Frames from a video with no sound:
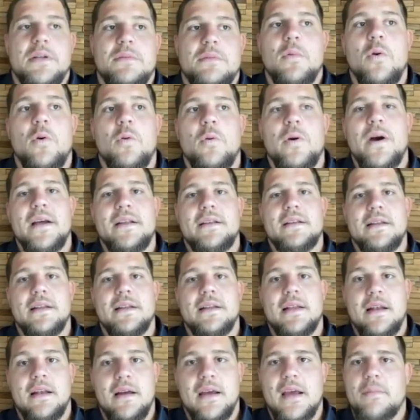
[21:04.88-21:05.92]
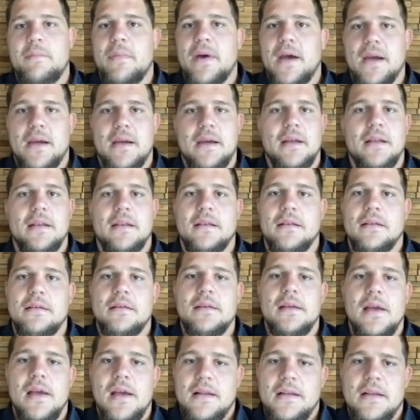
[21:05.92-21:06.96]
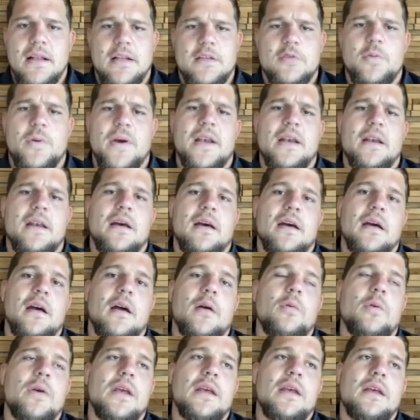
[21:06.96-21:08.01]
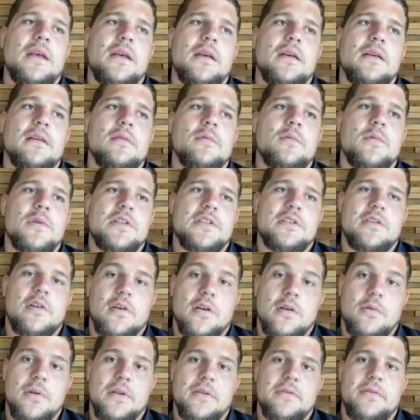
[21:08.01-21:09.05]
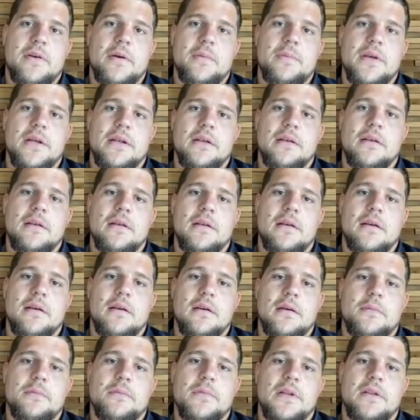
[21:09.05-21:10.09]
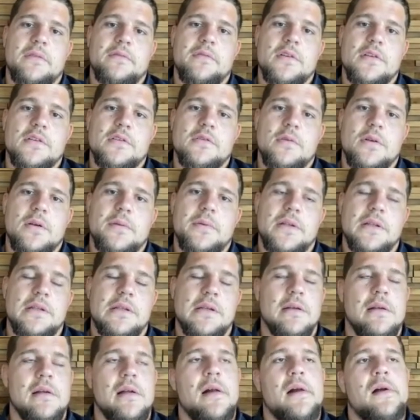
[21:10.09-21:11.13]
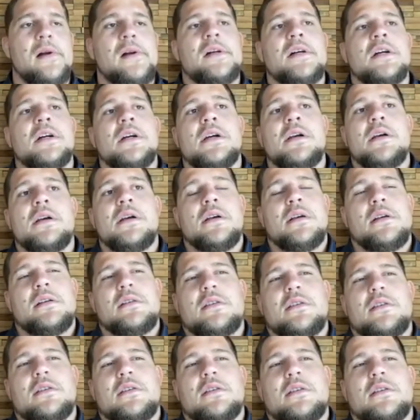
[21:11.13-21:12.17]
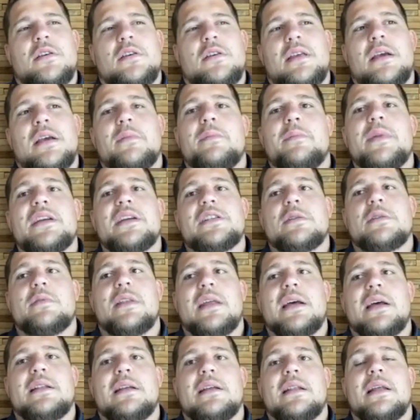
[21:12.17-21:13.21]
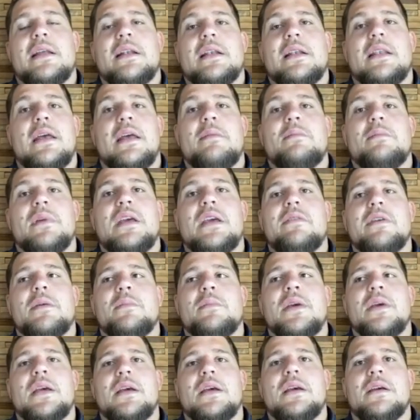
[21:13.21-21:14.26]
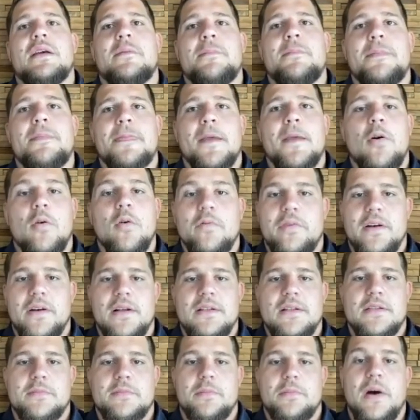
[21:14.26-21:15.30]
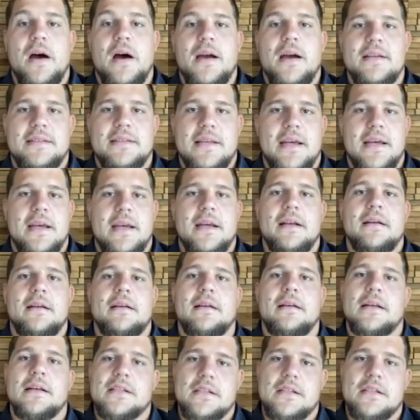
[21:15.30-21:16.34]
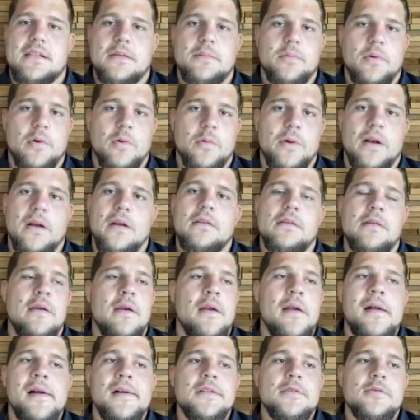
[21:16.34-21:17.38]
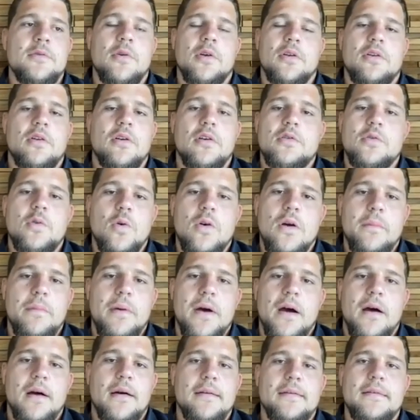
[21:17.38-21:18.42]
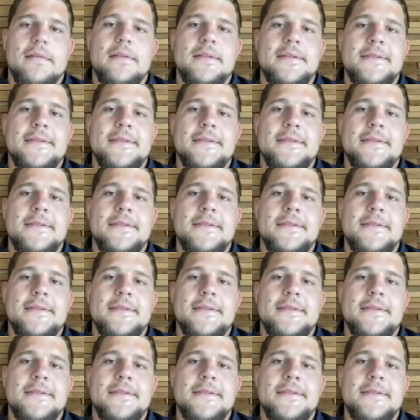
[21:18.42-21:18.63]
more weight, and then I came back, and that's when we started with Fabian, that first tournament. So I think a mixture with that, and then them giving me confidence by saying, listen, Paul, we're not going to talk about